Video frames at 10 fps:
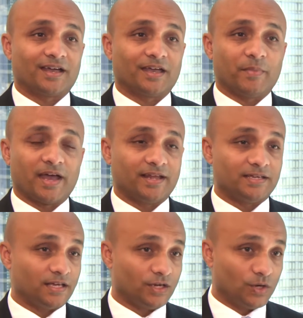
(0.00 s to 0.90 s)

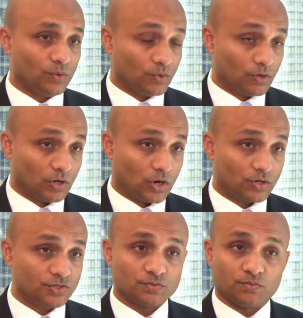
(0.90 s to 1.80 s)
emanating new
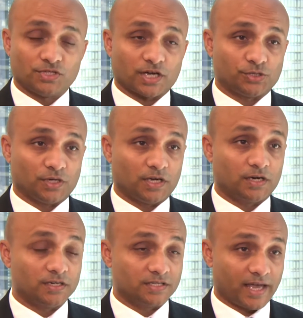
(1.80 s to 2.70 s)
laws which actually
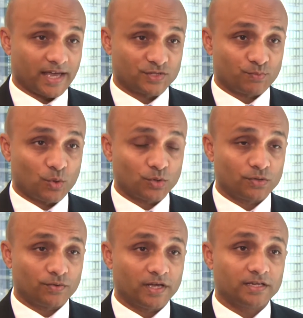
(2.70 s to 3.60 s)
hurts the export
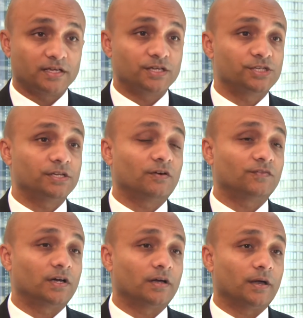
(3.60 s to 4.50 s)
orientation
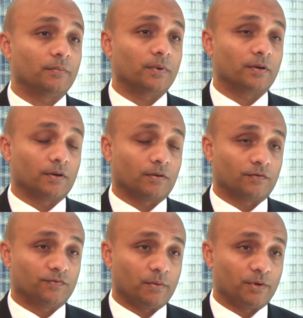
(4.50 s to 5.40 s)
of
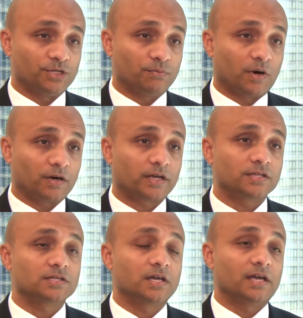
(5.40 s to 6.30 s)
the emerging
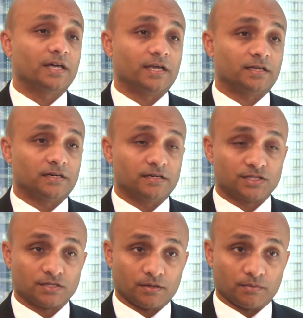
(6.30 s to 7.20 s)
markets. It
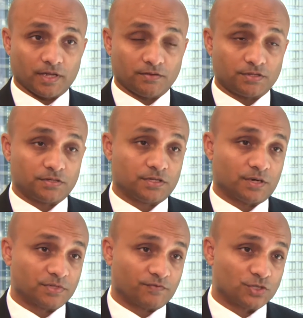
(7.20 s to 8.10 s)
hurts in
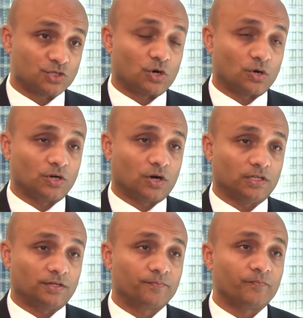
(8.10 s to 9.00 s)
terms of a strong
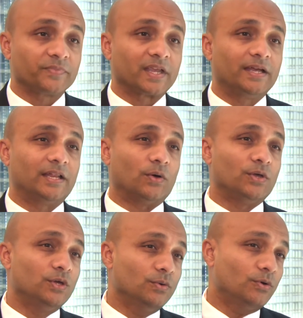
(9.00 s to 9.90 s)
dollar. Now,
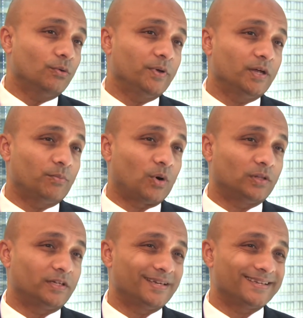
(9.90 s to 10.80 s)
European
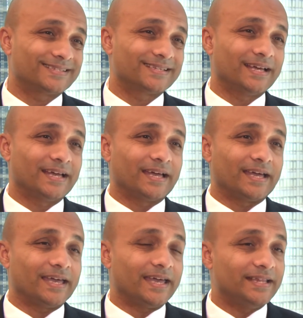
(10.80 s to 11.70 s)
politics
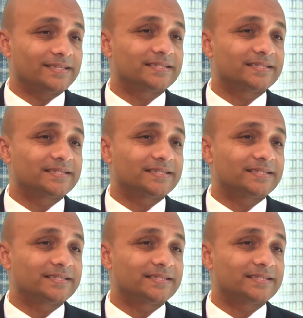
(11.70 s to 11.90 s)
in